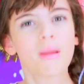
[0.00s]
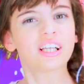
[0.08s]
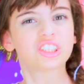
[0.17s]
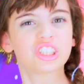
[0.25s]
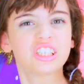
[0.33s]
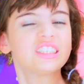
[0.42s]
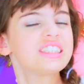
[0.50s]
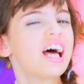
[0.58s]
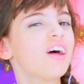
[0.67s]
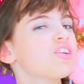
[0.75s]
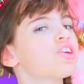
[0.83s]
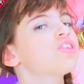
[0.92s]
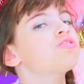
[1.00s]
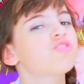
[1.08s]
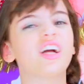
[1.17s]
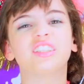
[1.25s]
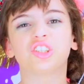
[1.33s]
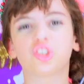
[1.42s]
Make sure to tell your
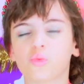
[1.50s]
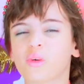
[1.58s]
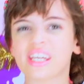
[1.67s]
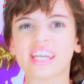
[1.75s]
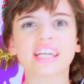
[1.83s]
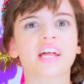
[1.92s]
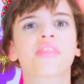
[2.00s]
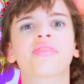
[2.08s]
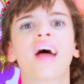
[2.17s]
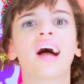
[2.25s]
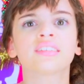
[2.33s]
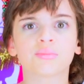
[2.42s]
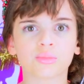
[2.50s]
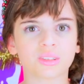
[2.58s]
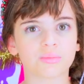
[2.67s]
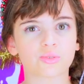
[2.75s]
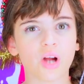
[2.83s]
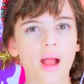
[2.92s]
friends so we hit a thousand
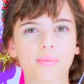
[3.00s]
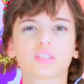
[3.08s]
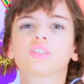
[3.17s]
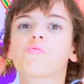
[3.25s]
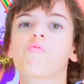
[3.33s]
subscribers